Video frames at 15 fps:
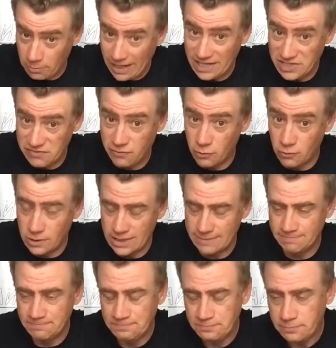bait's falling,
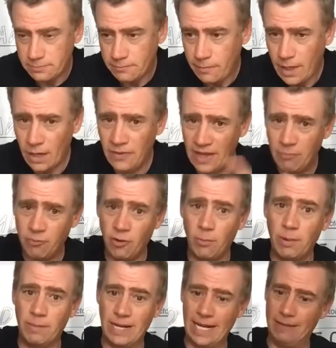and they
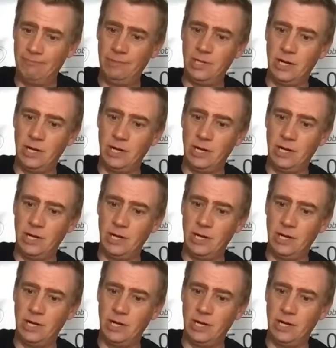probably,